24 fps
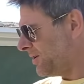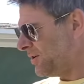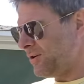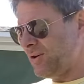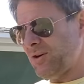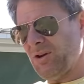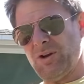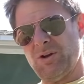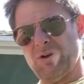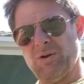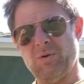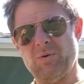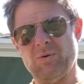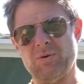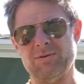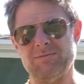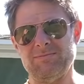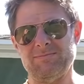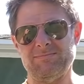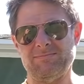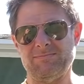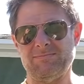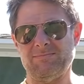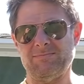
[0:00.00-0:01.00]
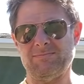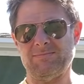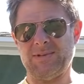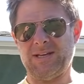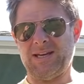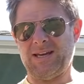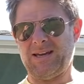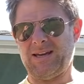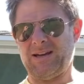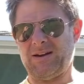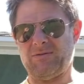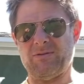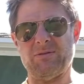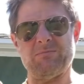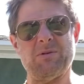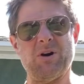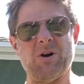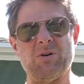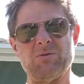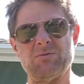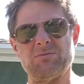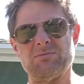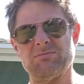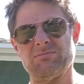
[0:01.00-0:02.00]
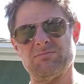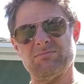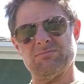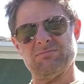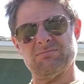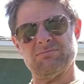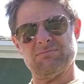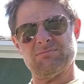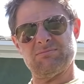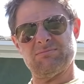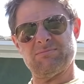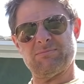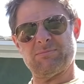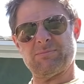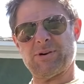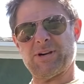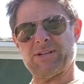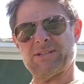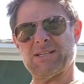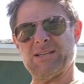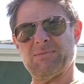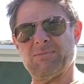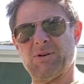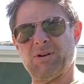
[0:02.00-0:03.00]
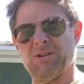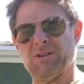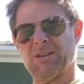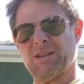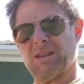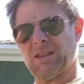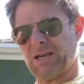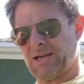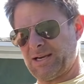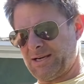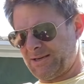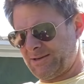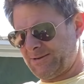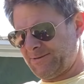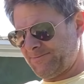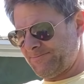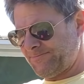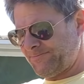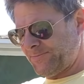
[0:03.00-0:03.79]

New uh, remote pressy button thing